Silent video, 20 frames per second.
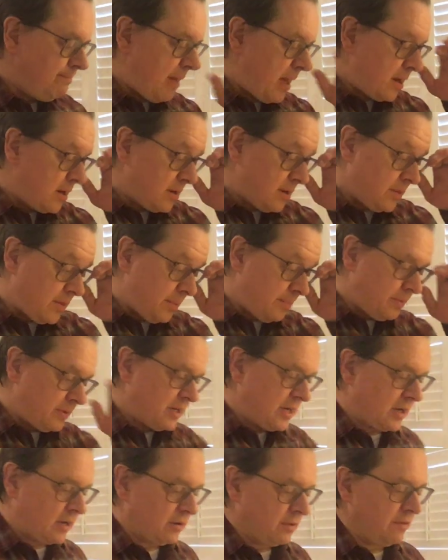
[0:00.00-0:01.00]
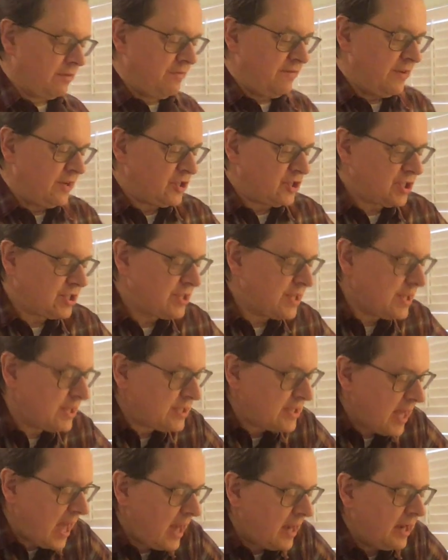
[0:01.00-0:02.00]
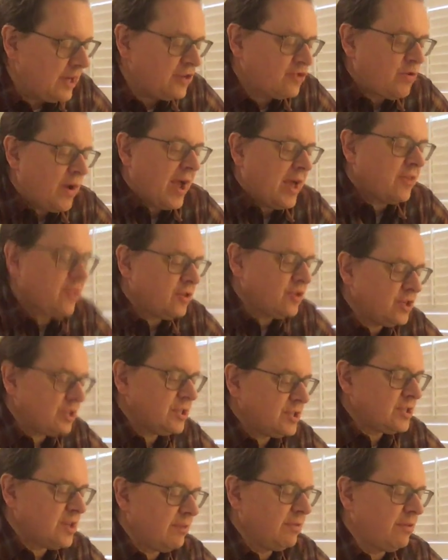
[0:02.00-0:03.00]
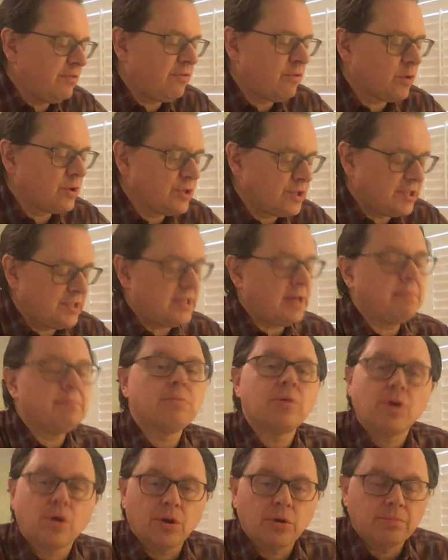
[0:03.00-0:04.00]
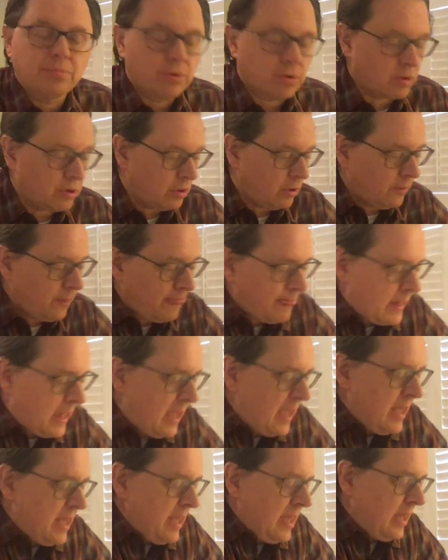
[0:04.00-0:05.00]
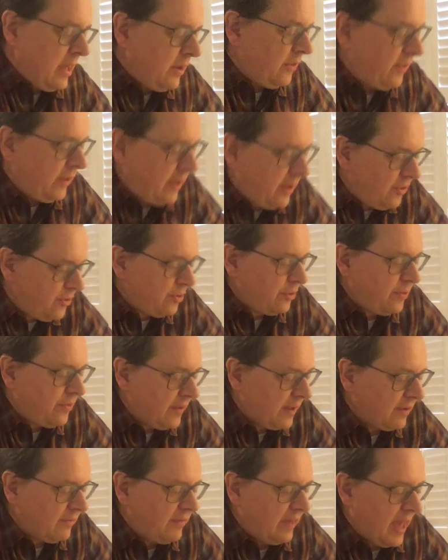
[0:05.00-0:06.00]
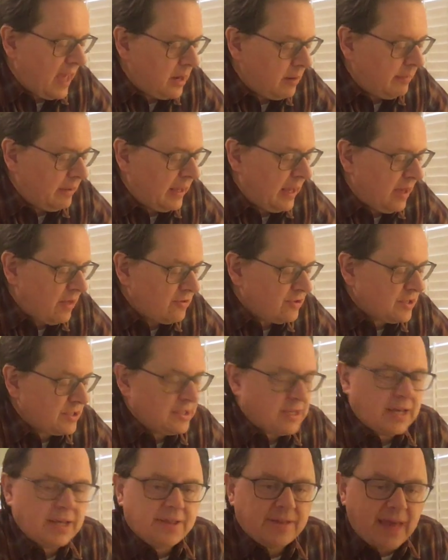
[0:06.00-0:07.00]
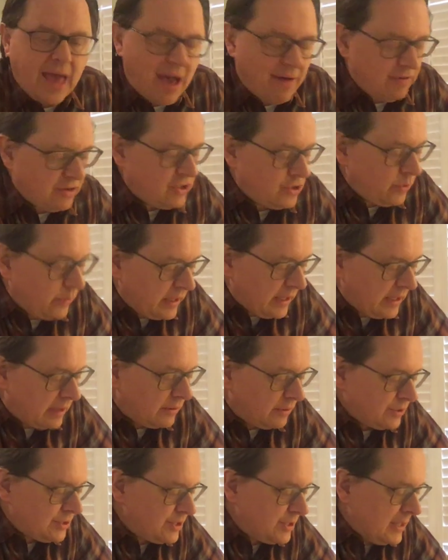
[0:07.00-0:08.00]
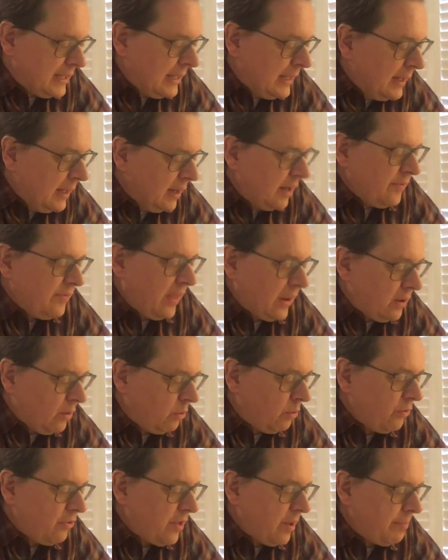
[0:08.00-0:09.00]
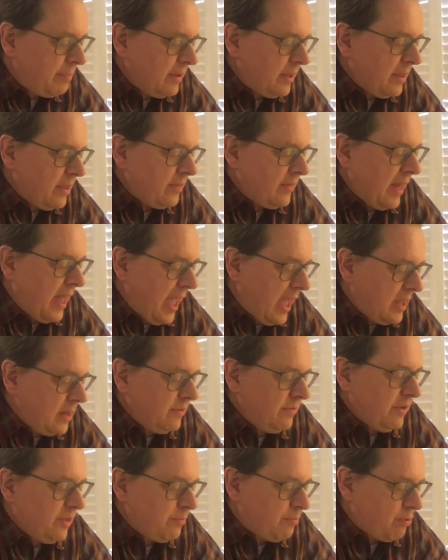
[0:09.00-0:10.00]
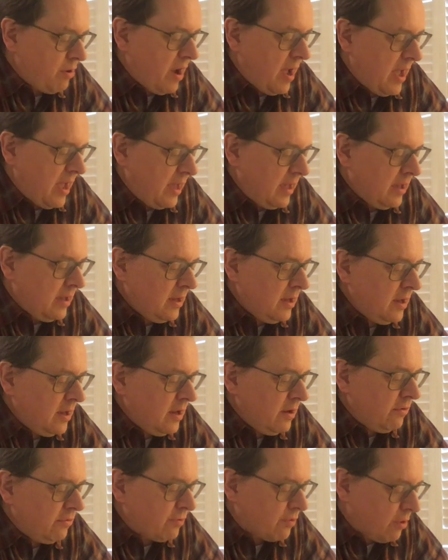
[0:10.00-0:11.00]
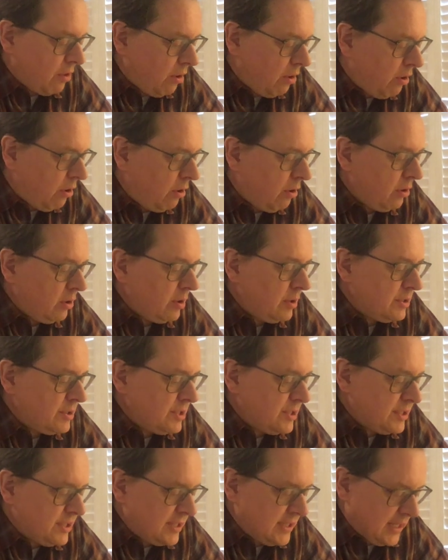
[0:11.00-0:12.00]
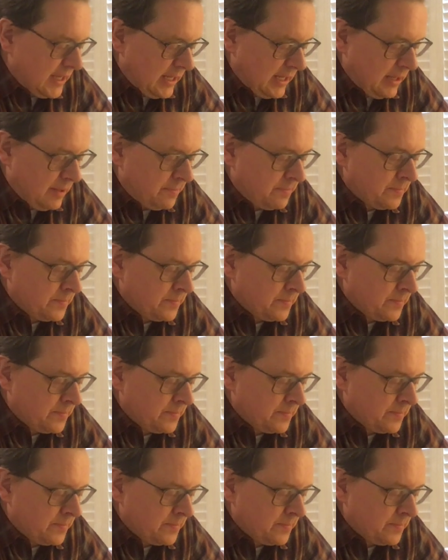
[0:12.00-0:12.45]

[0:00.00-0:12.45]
better the particular viciousness and intransigence of the forces that murdered Pearl, it is easier to think of the enemy as just a savage who kills than holds up the head of his prey for all to see.